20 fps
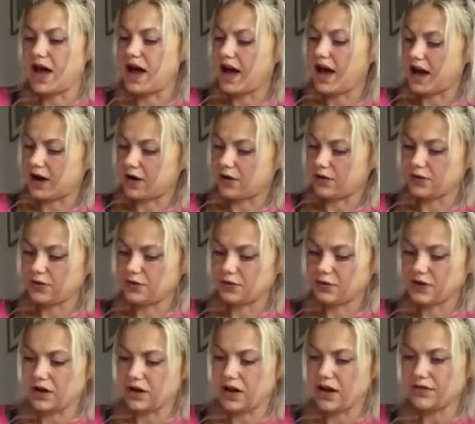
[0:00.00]
How? With
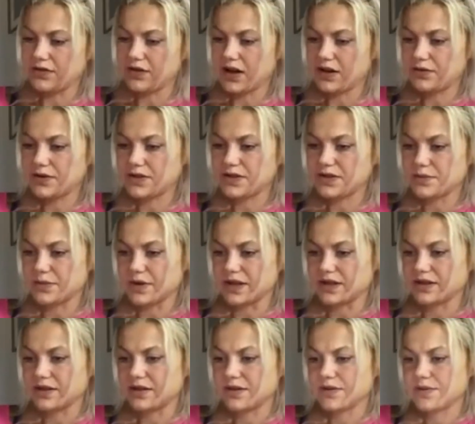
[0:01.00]
love and respect.